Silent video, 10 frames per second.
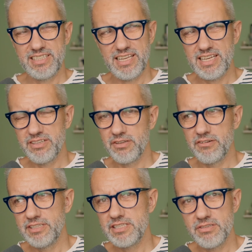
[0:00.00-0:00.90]
I don't
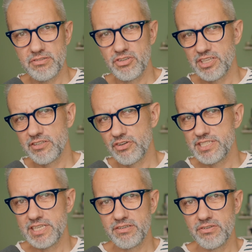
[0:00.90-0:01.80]
know, it is not a real
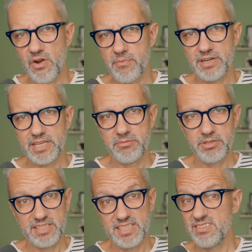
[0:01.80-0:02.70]
reason to upgrade,
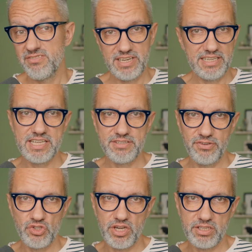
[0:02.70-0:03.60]
but it is very nice
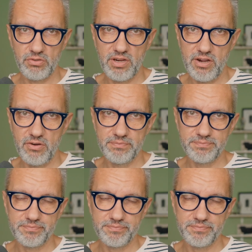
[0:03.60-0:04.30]
feature to have.